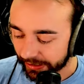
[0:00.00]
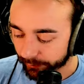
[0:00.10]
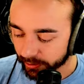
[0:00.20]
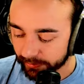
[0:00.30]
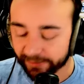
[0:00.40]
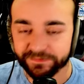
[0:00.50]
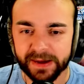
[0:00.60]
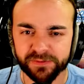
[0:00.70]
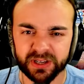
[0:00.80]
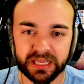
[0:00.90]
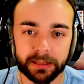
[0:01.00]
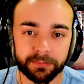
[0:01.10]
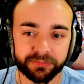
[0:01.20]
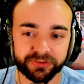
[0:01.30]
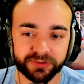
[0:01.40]
one of my favorite
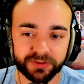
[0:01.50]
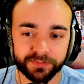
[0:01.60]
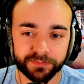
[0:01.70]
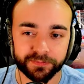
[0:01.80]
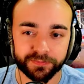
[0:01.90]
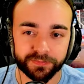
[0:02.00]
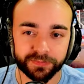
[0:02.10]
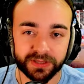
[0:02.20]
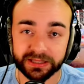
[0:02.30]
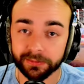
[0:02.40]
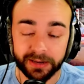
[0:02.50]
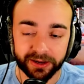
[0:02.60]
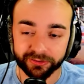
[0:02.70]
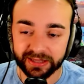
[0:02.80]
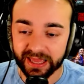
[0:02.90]
games in the
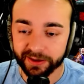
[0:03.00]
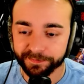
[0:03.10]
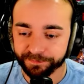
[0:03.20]
modern day.